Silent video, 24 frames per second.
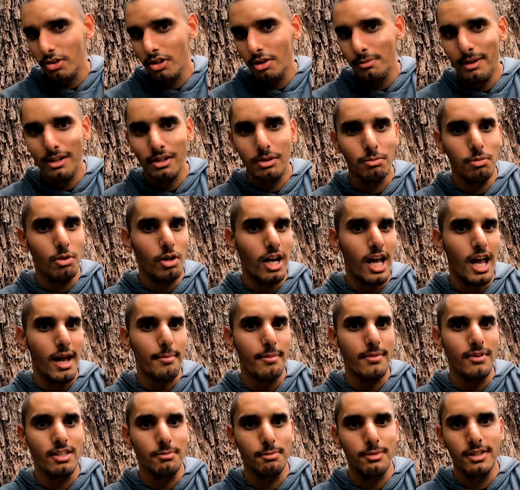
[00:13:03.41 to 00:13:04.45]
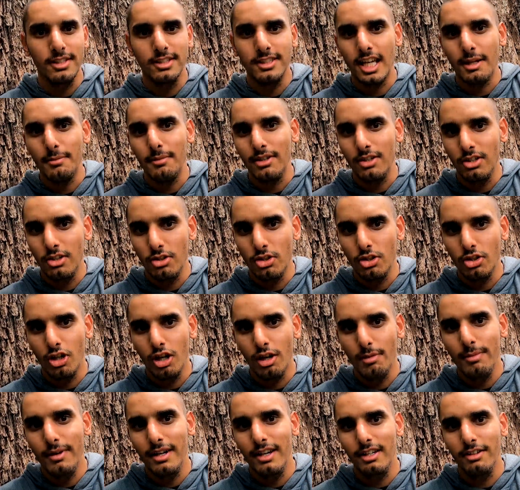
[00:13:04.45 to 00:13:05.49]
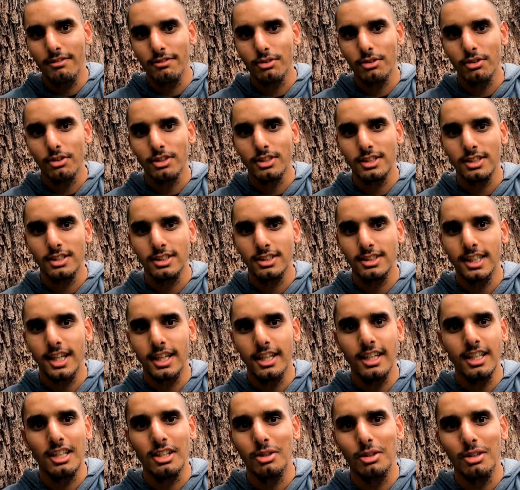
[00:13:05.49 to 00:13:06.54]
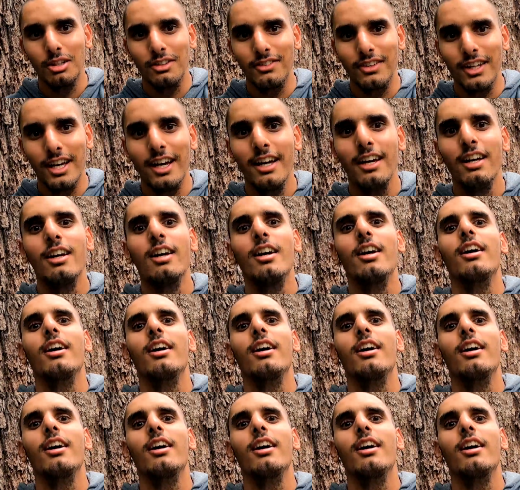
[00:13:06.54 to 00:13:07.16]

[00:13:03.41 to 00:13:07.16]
no matter what happens with, say, my new job and of course studying, all of that,